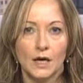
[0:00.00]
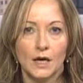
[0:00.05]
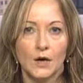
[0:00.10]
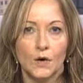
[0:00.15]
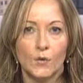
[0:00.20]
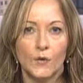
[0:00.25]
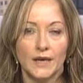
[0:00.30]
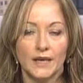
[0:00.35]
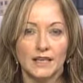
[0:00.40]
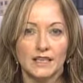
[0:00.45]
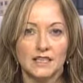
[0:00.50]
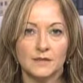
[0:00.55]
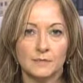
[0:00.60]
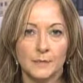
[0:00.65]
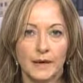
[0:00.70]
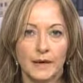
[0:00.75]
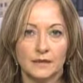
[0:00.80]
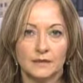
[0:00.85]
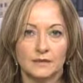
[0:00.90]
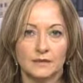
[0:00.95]
We
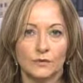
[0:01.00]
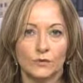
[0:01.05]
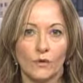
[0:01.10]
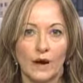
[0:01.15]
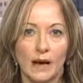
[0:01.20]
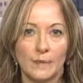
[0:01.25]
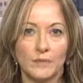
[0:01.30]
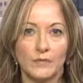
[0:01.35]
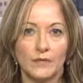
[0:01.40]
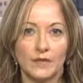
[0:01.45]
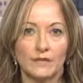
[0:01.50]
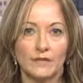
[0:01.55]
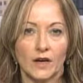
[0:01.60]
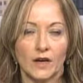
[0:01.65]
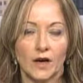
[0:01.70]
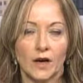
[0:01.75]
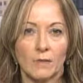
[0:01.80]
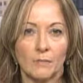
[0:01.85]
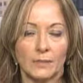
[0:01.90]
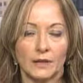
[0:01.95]
expect to upgrade the
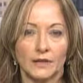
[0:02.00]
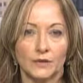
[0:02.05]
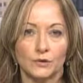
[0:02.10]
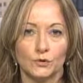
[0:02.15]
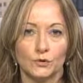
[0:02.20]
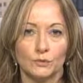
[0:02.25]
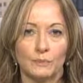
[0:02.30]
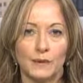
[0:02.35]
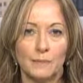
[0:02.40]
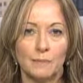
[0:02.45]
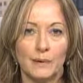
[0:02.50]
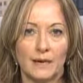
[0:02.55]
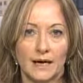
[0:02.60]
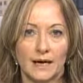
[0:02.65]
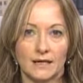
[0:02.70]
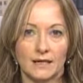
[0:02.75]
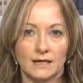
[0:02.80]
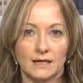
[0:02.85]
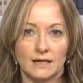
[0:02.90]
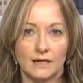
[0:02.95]
company to B+
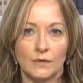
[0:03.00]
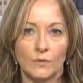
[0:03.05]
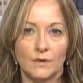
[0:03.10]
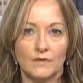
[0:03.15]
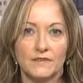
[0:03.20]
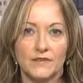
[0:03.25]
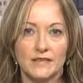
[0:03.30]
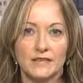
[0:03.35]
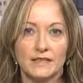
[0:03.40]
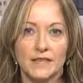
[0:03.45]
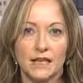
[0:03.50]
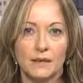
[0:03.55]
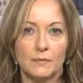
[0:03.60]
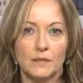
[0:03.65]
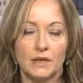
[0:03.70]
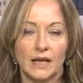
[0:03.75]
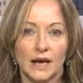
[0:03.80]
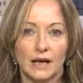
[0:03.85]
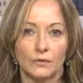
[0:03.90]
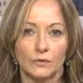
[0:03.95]
with a
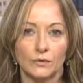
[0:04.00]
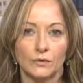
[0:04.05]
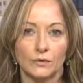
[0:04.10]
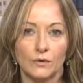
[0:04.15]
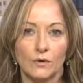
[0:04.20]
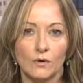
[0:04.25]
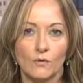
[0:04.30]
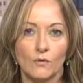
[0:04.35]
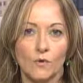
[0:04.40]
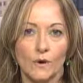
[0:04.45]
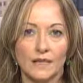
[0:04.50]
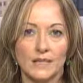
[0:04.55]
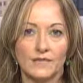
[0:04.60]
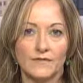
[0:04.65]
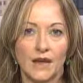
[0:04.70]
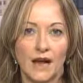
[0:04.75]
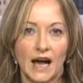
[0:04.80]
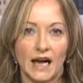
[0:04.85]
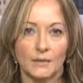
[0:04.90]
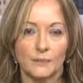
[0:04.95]
stable outlook once
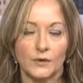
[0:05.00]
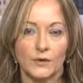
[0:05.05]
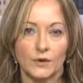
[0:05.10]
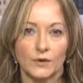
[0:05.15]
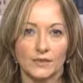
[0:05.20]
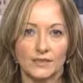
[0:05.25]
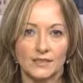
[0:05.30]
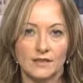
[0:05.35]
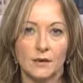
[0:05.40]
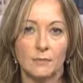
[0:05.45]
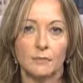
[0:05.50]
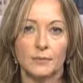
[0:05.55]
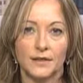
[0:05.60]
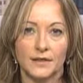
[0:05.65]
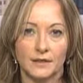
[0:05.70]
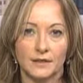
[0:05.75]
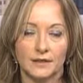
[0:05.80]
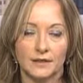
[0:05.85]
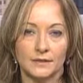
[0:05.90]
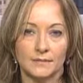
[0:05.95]
the IPO is
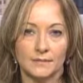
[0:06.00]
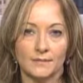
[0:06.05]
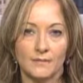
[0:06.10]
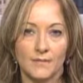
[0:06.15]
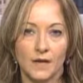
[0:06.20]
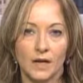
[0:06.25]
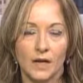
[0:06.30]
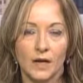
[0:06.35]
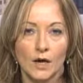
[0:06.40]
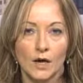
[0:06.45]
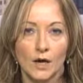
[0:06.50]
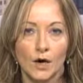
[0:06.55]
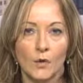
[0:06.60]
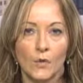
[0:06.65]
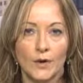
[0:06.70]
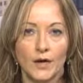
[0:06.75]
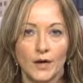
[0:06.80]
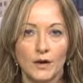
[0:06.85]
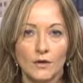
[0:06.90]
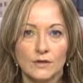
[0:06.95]
completed.
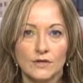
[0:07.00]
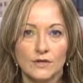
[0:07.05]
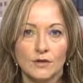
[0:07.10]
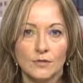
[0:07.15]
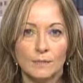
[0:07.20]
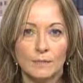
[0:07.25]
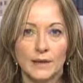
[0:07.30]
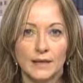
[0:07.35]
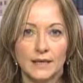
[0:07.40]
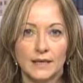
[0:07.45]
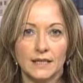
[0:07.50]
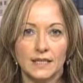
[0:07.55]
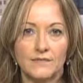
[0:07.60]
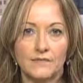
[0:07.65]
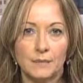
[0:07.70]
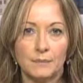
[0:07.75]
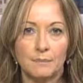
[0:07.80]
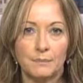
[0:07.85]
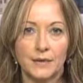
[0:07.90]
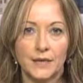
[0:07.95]
We also placed
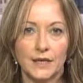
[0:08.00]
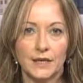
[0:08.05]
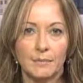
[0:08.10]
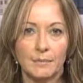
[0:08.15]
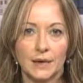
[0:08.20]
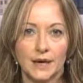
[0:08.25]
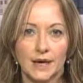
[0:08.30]
the B+